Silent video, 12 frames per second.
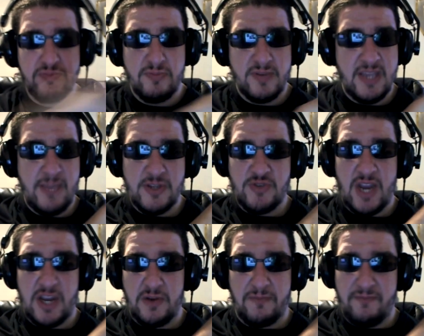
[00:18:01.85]
keeping track
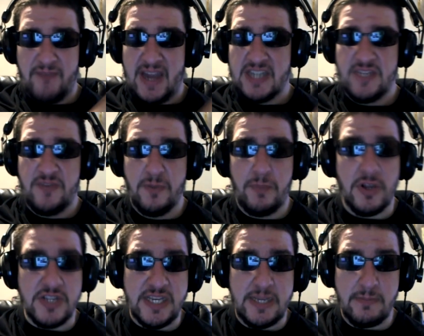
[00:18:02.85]
of your fantasy football
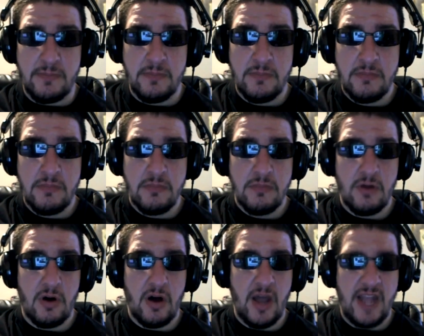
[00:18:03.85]
team
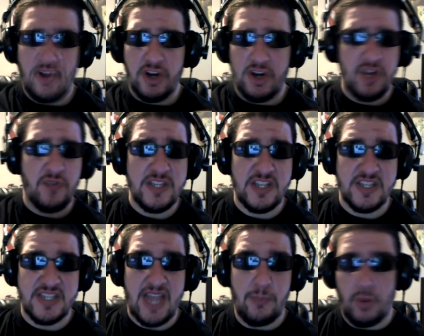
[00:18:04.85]
and talking to your friends on
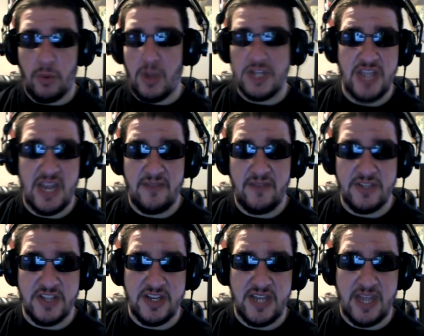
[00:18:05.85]
Skype while watching NFL
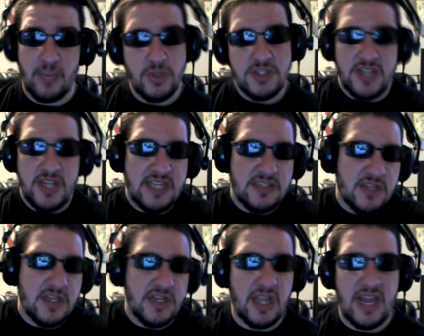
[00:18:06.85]
Sunday, which today is
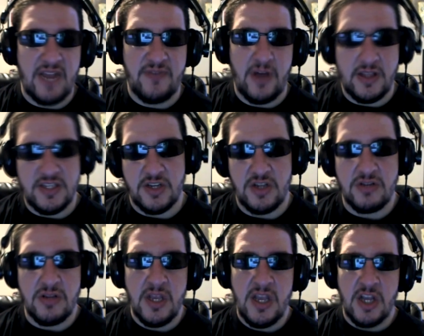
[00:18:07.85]
Sunday NFL. It's a
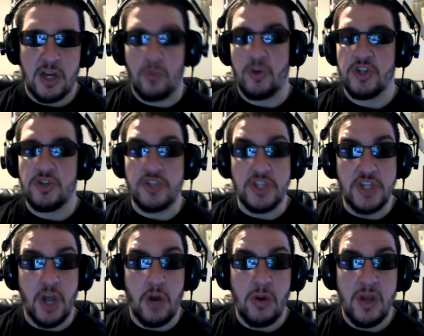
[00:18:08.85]
good commercial to
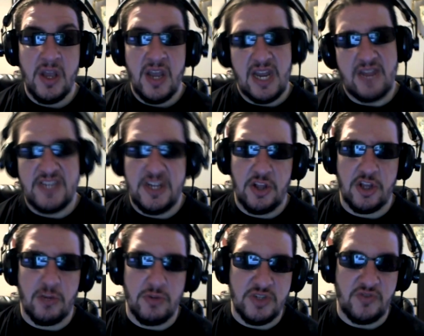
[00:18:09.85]
show. And I've seen other
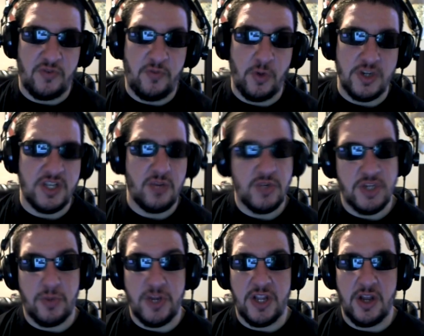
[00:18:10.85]
commercials for Forza, which are
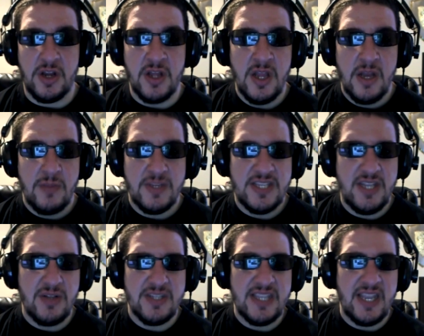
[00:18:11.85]
pretty good. But
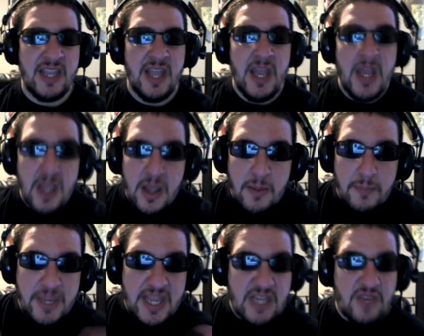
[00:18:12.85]
still, it's like
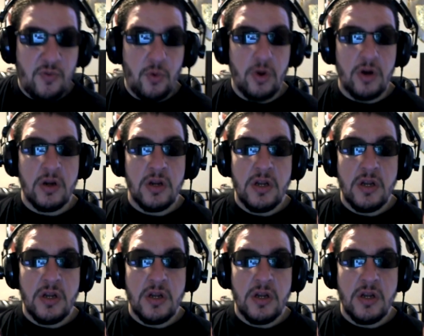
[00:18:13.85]
PS4